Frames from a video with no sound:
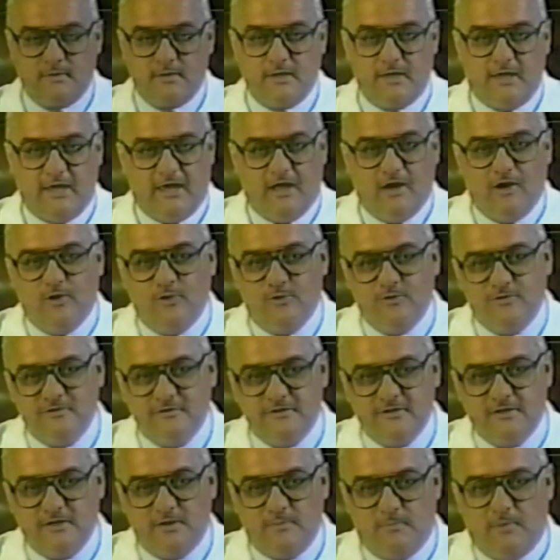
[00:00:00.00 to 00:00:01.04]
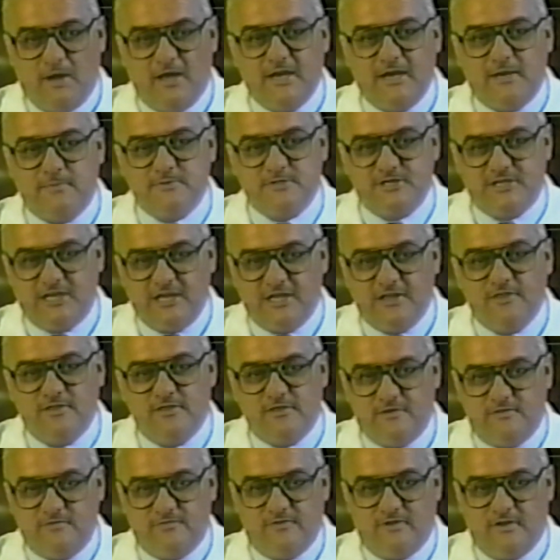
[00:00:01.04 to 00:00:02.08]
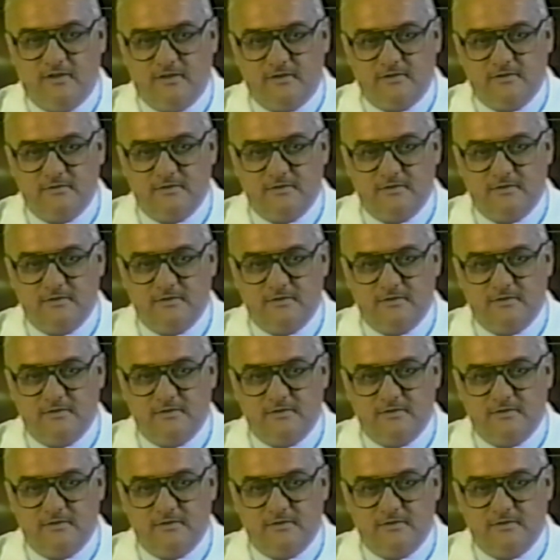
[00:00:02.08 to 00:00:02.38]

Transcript: Hello, my name is Ken Thiefalt.